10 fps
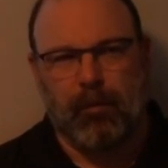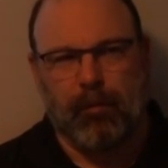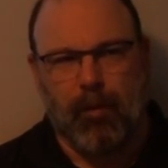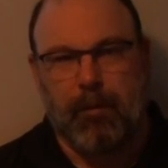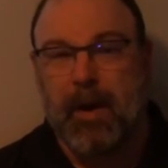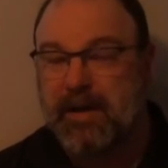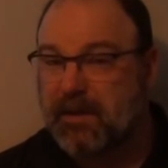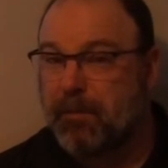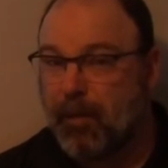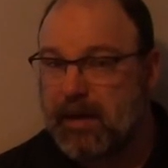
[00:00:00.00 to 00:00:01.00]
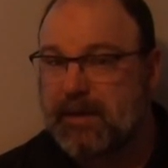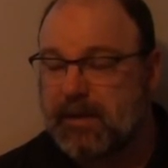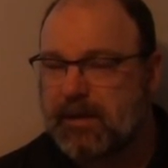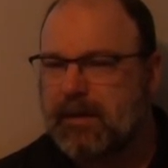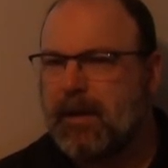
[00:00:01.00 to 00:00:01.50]
robust
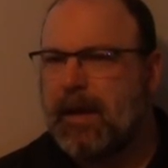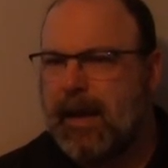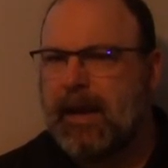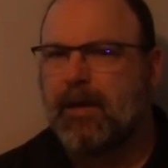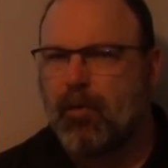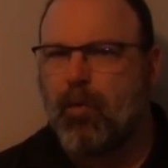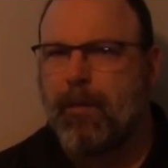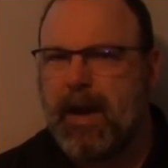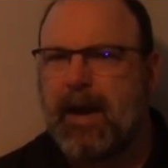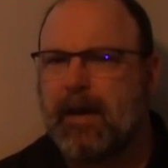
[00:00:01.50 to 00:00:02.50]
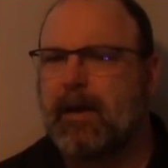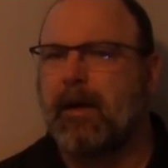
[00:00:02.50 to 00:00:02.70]
presence in Quebec.